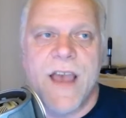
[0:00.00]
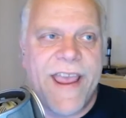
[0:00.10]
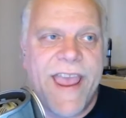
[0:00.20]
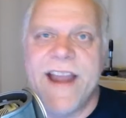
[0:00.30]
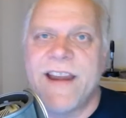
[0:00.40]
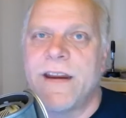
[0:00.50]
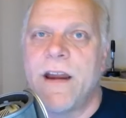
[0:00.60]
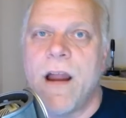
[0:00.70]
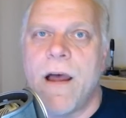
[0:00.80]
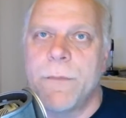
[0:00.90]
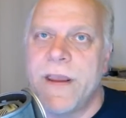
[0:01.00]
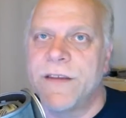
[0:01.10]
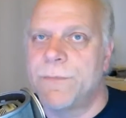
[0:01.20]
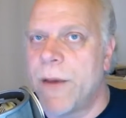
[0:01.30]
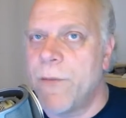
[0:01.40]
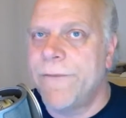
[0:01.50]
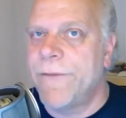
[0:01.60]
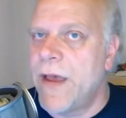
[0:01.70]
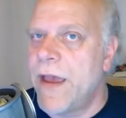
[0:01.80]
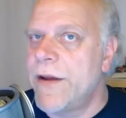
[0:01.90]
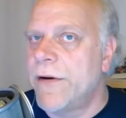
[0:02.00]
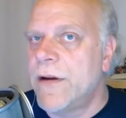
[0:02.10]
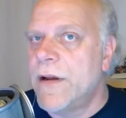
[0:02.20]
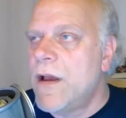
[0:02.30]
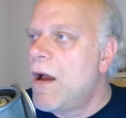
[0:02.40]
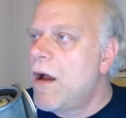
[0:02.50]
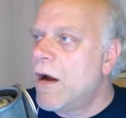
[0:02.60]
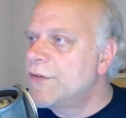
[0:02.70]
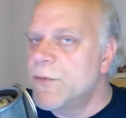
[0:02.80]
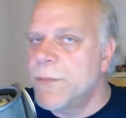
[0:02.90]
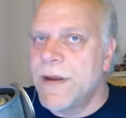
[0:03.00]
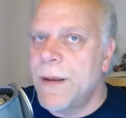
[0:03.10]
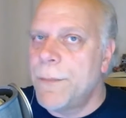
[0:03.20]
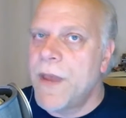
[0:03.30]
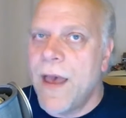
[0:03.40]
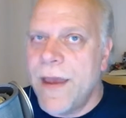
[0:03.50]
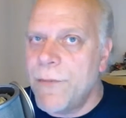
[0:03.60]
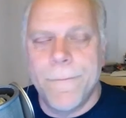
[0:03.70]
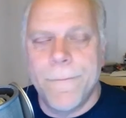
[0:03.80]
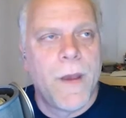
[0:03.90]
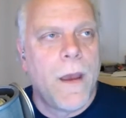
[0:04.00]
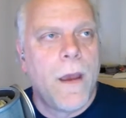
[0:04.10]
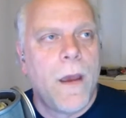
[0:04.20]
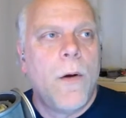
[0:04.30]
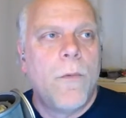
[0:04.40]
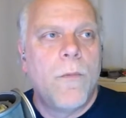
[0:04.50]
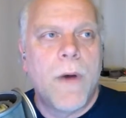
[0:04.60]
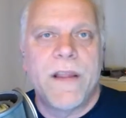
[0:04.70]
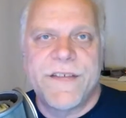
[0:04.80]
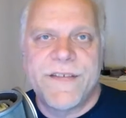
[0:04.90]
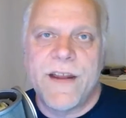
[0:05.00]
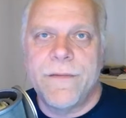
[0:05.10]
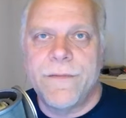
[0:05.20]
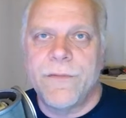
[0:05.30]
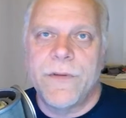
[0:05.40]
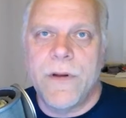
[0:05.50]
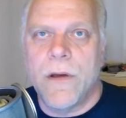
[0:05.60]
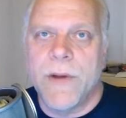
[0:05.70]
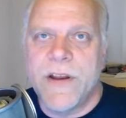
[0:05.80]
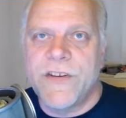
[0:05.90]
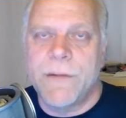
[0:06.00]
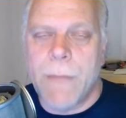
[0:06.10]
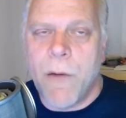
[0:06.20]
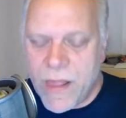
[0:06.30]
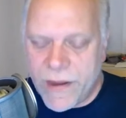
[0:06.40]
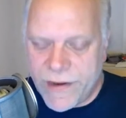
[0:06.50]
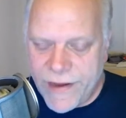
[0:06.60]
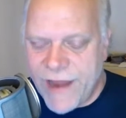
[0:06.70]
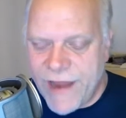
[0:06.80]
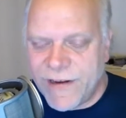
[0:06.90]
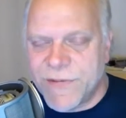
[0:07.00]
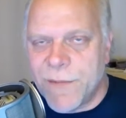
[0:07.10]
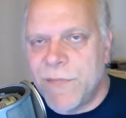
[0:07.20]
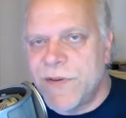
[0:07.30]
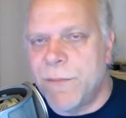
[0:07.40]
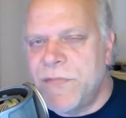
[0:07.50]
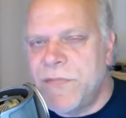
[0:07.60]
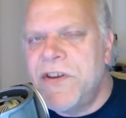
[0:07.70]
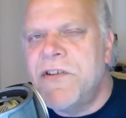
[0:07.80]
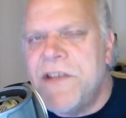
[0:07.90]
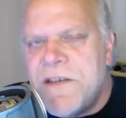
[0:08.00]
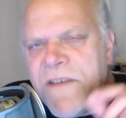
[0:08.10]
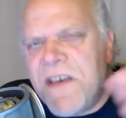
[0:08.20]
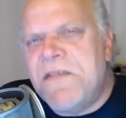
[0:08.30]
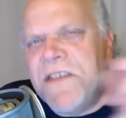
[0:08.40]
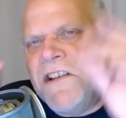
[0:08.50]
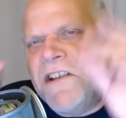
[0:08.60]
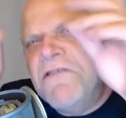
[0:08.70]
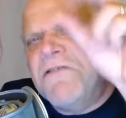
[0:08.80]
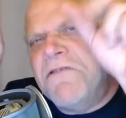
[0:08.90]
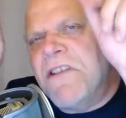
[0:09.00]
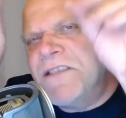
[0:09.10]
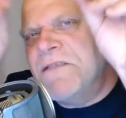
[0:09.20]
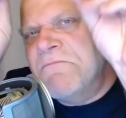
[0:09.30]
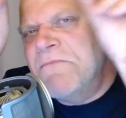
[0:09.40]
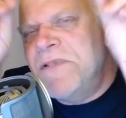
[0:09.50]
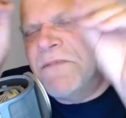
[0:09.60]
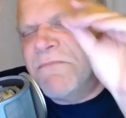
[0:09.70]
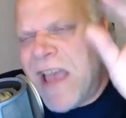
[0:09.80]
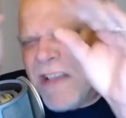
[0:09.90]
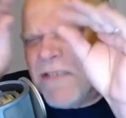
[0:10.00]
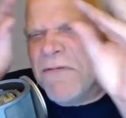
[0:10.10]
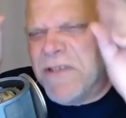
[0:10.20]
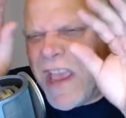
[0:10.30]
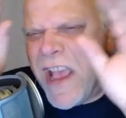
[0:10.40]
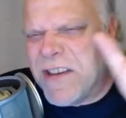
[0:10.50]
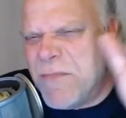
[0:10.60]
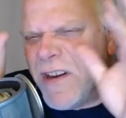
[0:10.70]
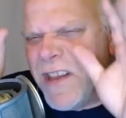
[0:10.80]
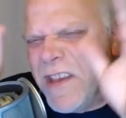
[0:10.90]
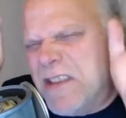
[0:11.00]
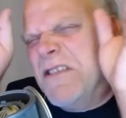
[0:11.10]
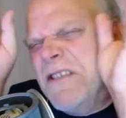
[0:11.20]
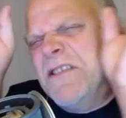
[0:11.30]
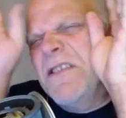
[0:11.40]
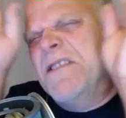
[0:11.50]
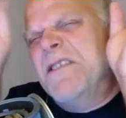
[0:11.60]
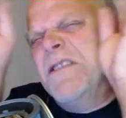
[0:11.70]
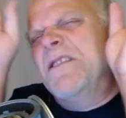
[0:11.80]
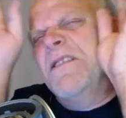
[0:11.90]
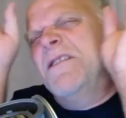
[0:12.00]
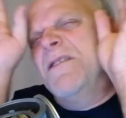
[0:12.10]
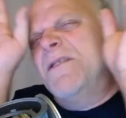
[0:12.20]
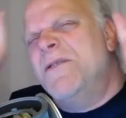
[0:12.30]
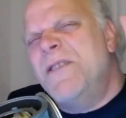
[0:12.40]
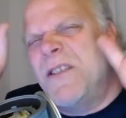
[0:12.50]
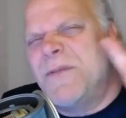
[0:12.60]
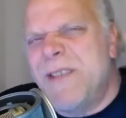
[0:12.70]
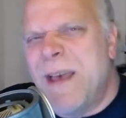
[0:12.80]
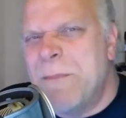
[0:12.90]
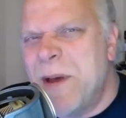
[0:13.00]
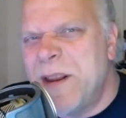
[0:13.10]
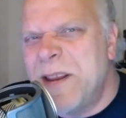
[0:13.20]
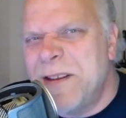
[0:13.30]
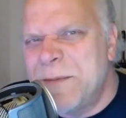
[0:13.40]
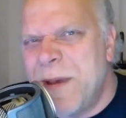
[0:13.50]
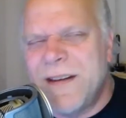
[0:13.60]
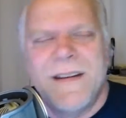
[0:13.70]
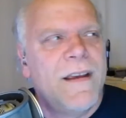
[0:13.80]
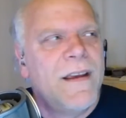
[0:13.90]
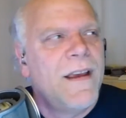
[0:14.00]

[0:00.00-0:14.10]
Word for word: and just kind of handed it off to me as my wife and I are are zooming up the highway. Well, instead of you know reaching in my wallet and handing them some some dirty, filthy lucre, some some actual cash money, ew, ew, ew, who knows where that money has been?